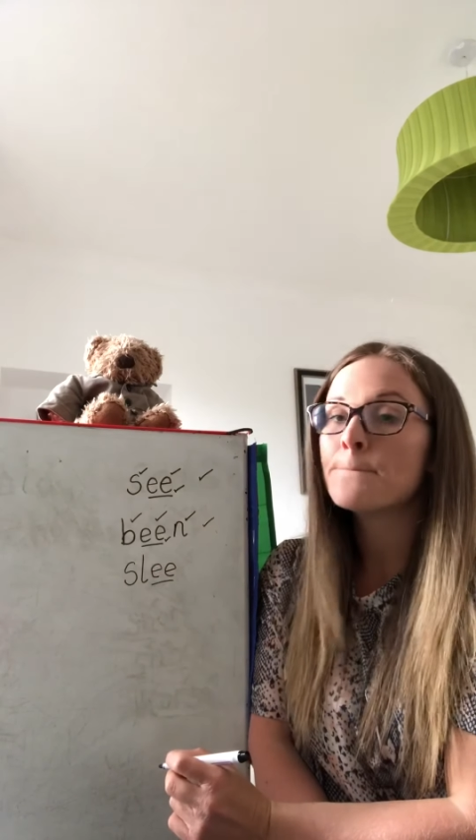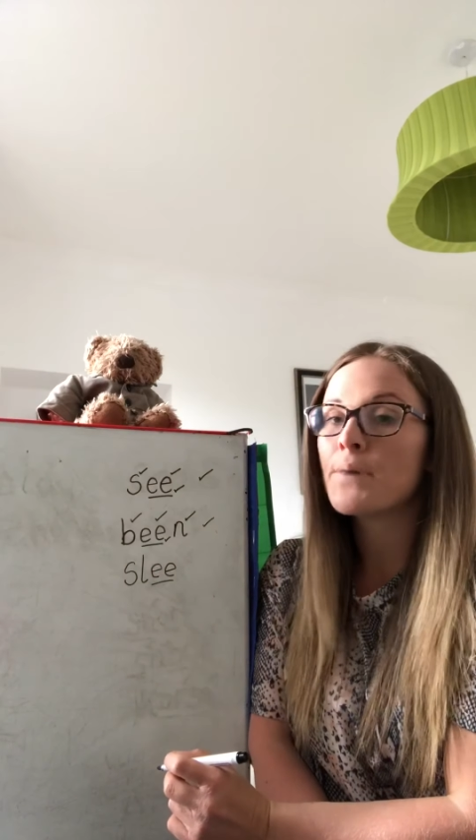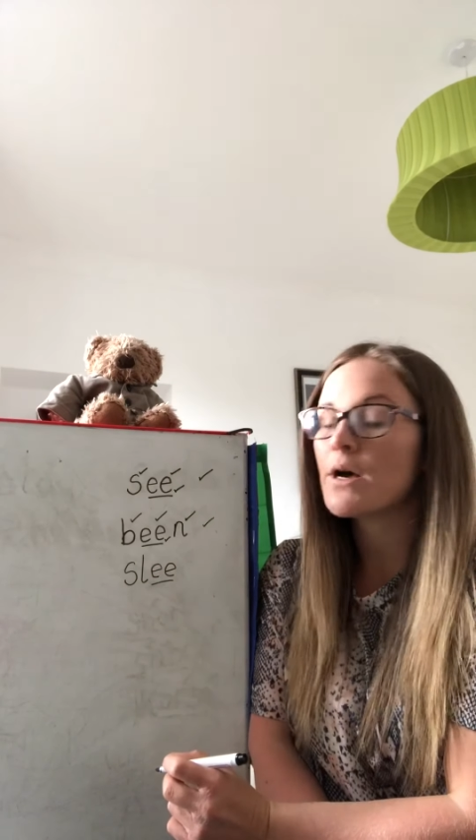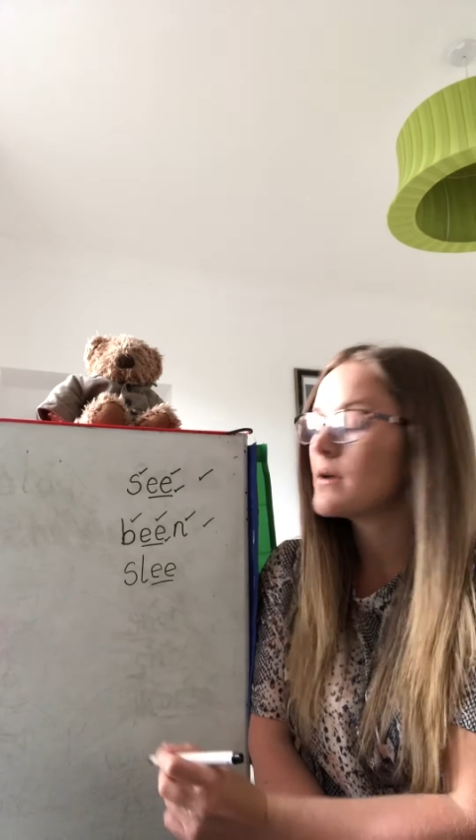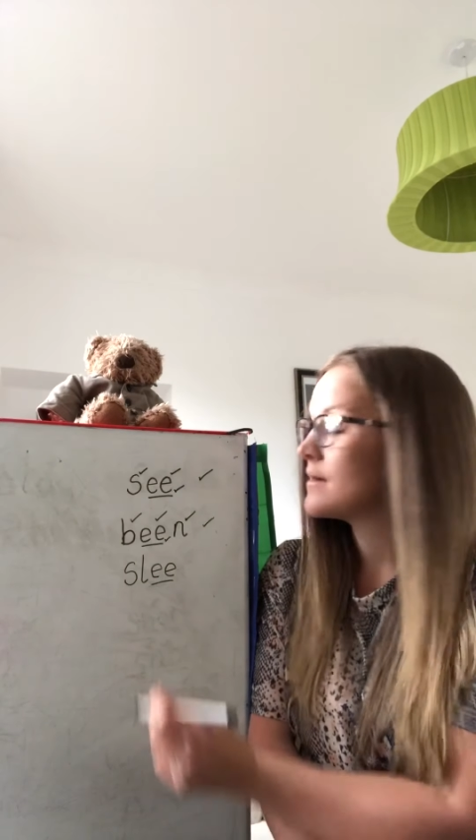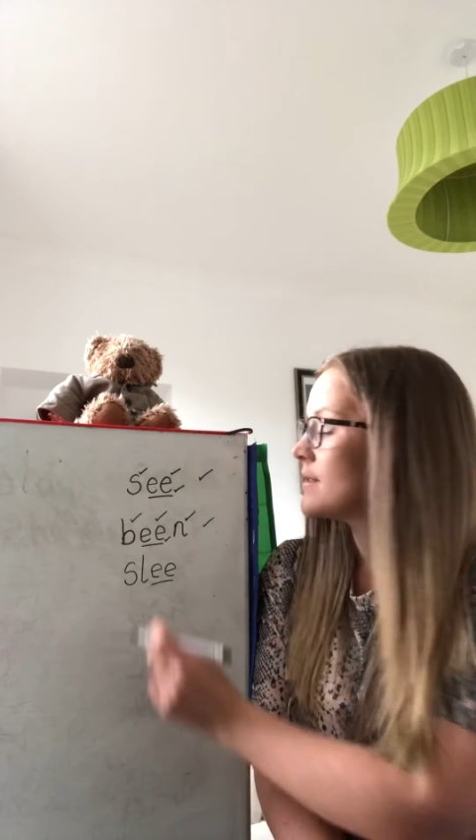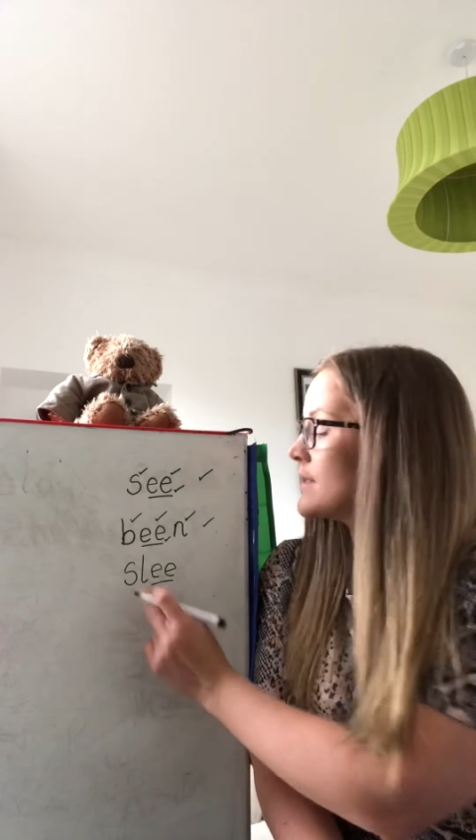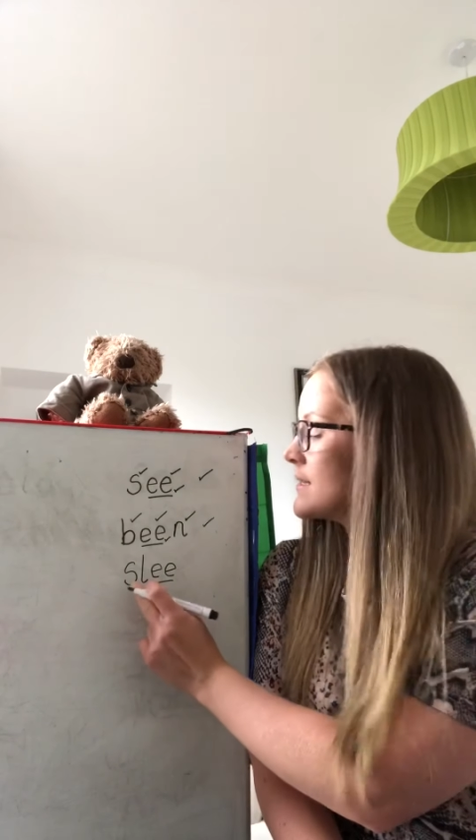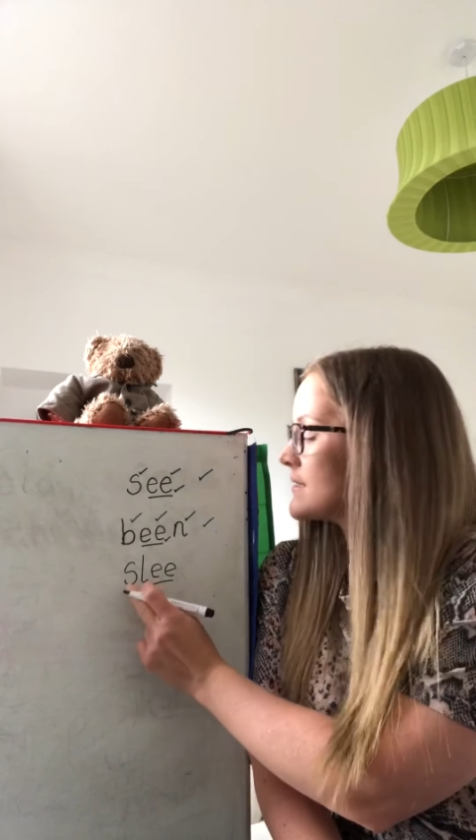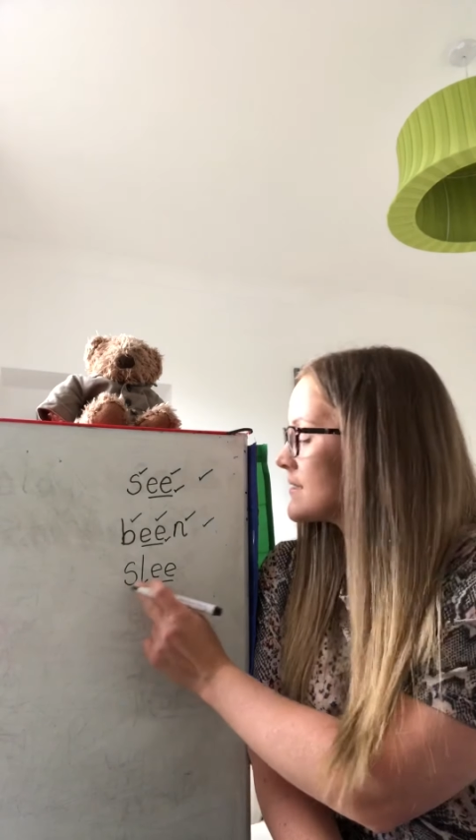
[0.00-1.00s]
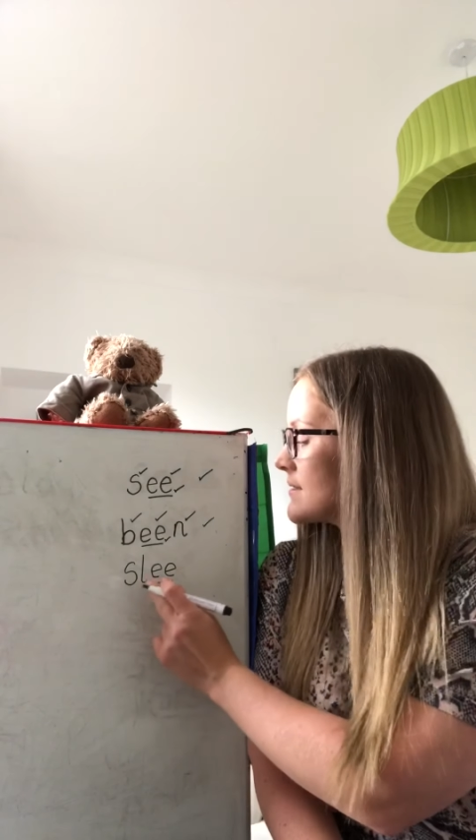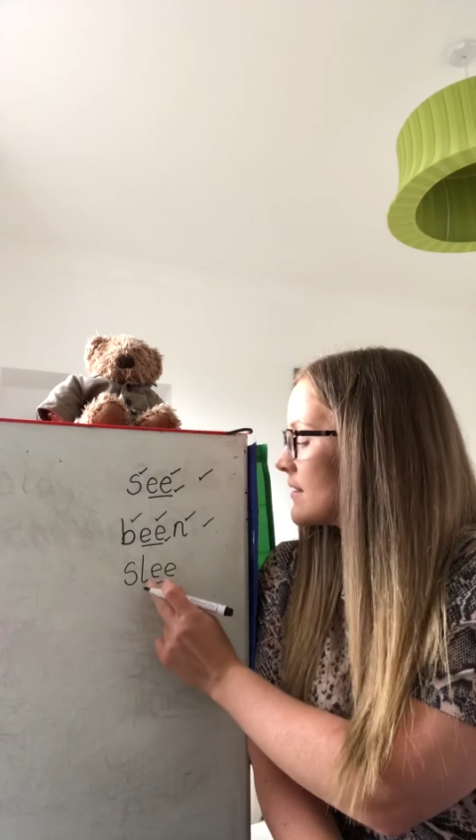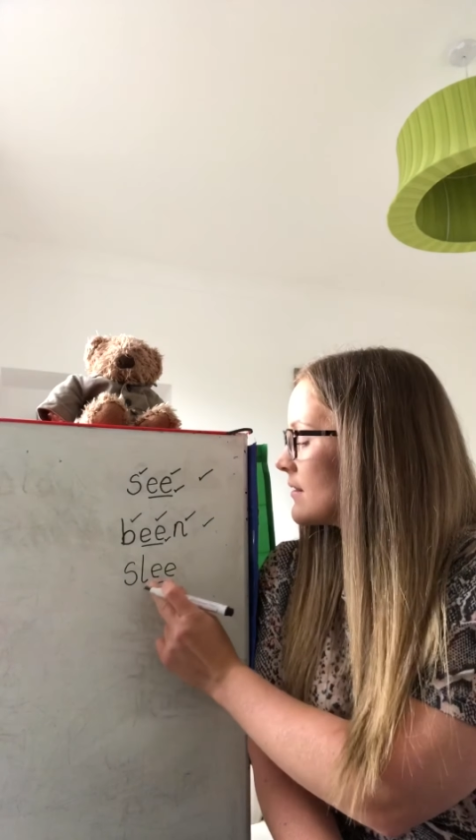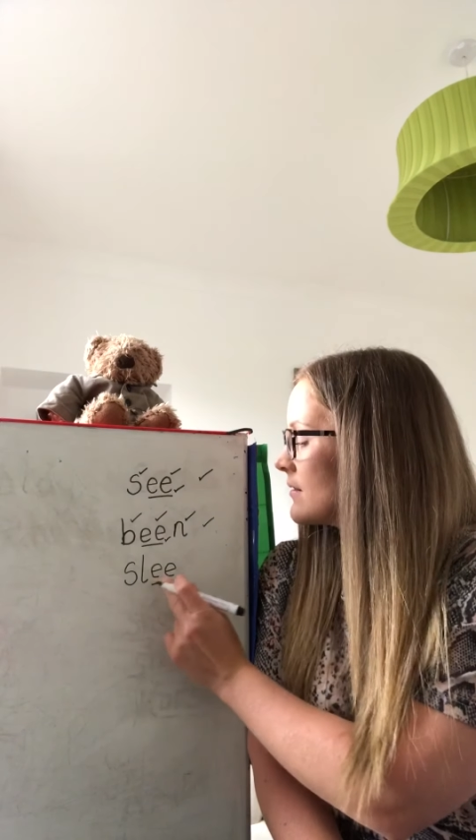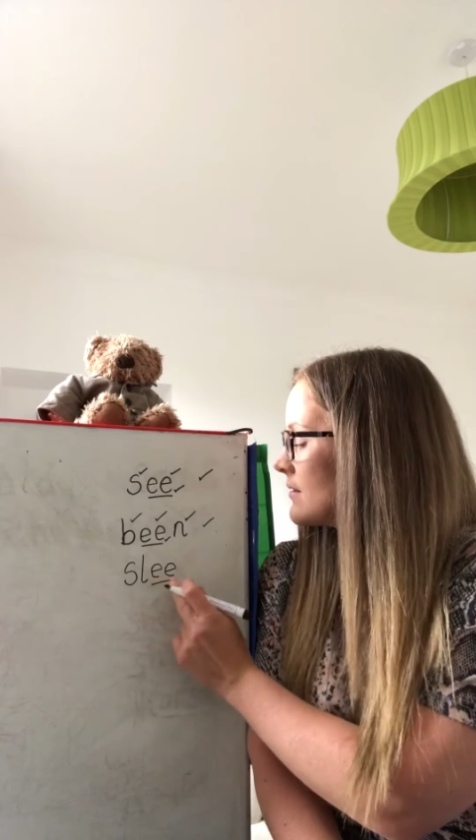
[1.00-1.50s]
P S
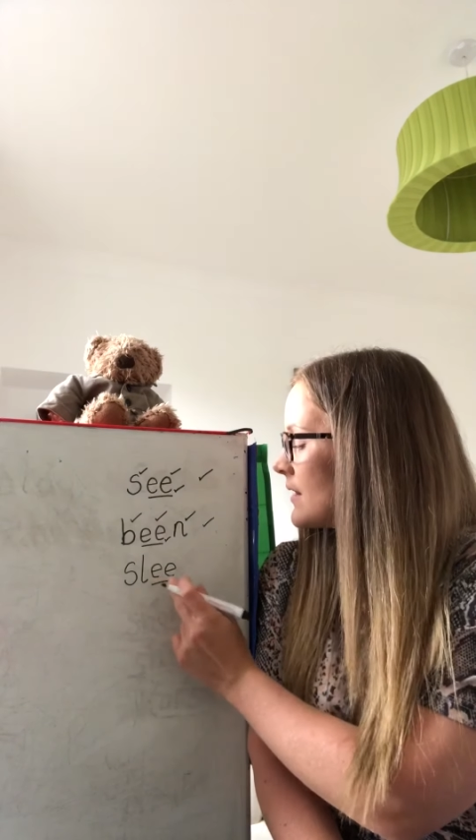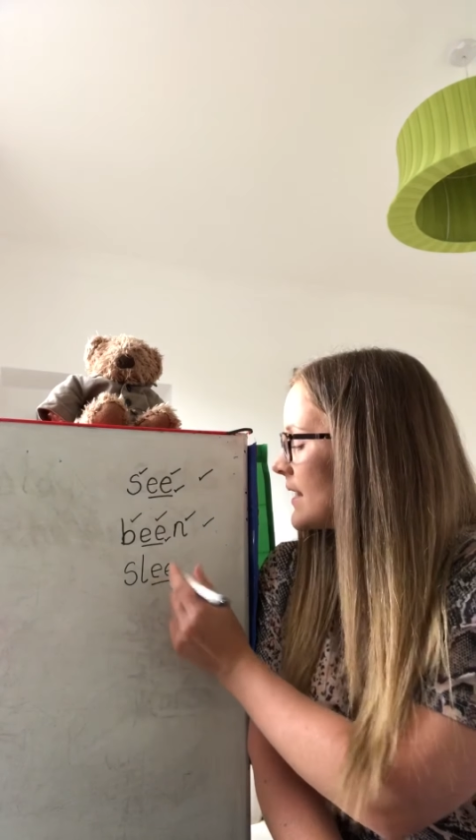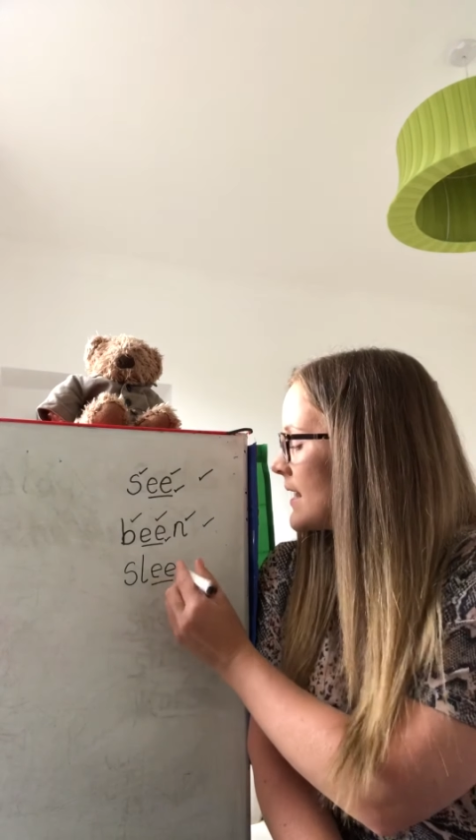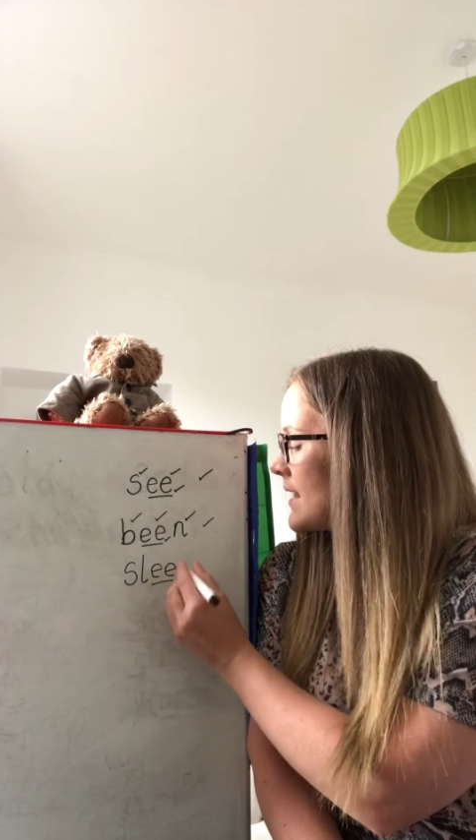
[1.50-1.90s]
O